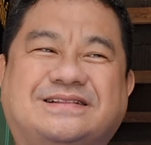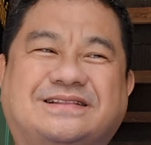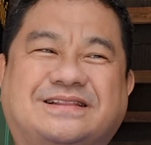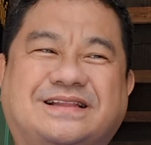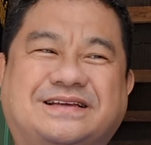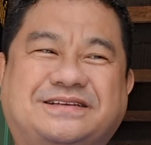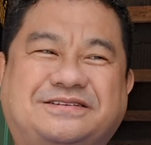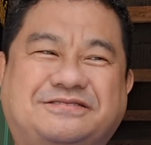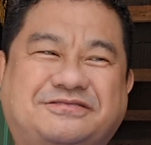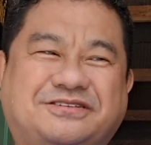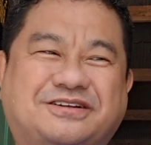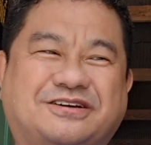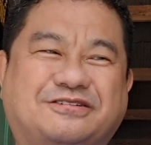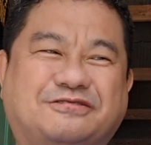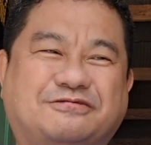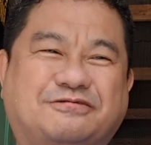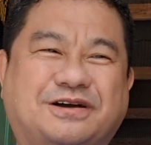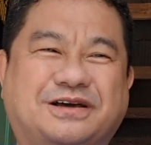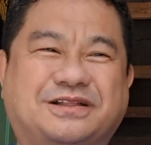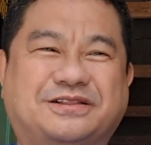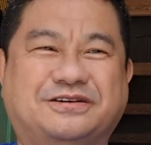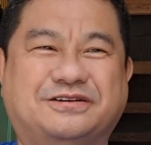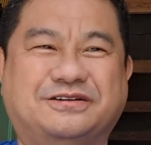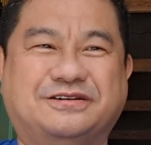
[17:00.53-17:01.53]
let you know
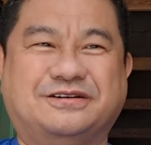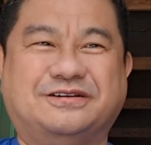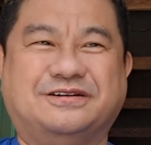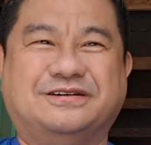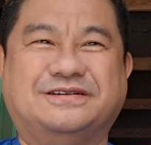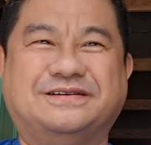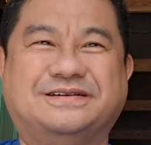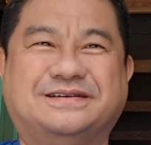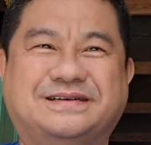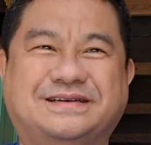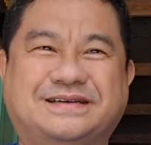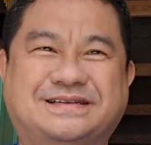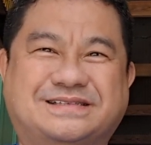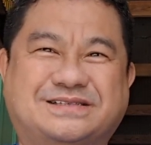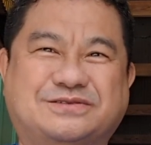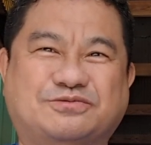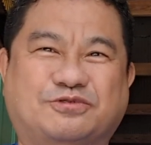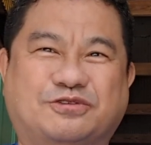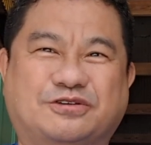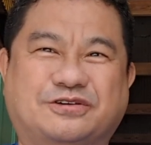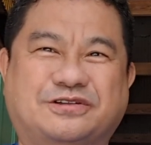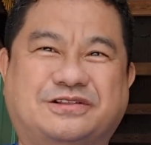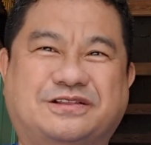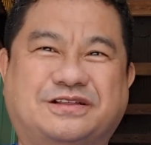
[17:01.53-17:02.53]
whether it's
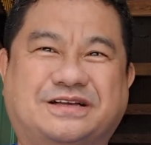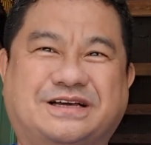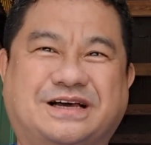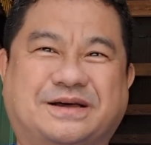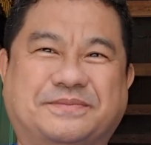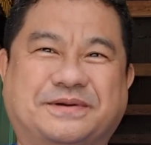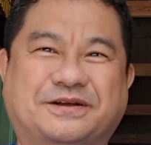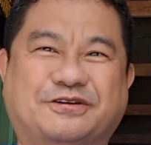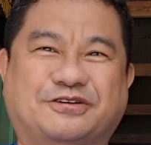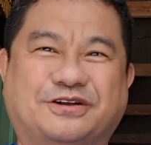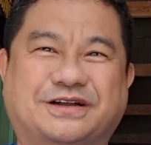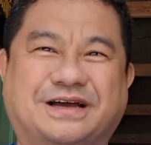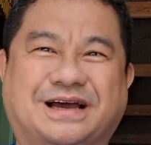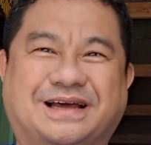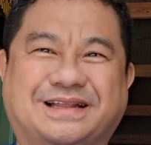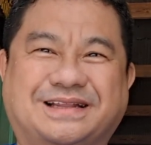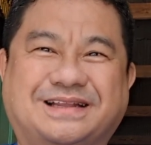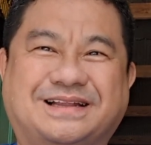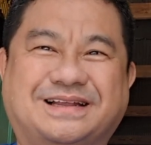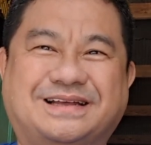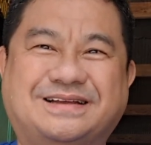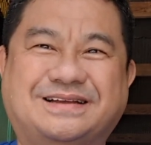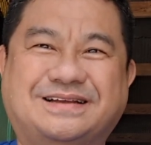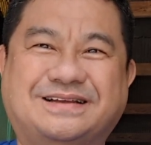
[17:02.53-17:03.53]
worth coming or not.
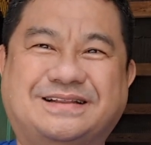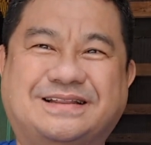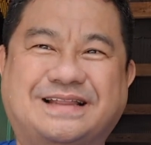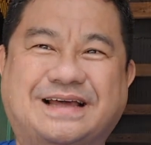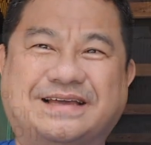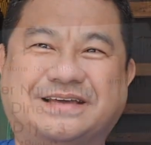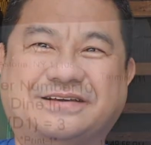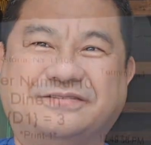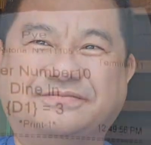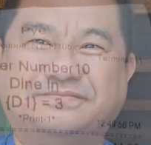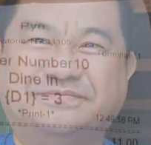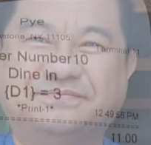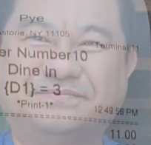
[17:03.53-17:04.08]
Thank you.